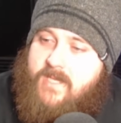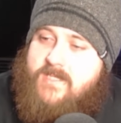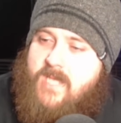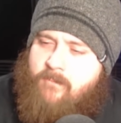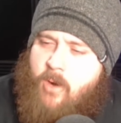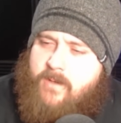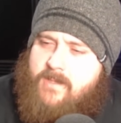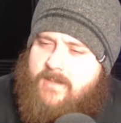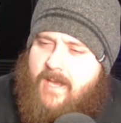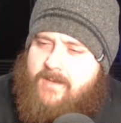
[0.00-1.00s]
DC and
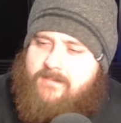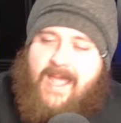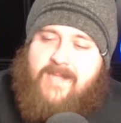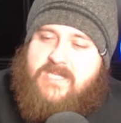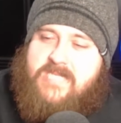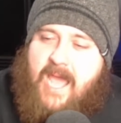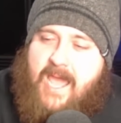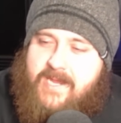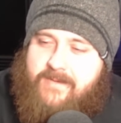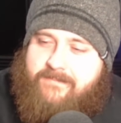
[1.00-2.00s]
Rogan yelling, "That's
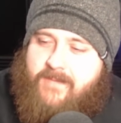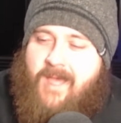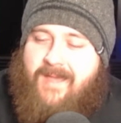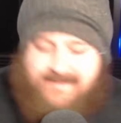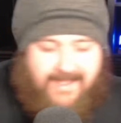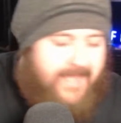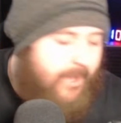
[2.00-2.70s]
tight!" They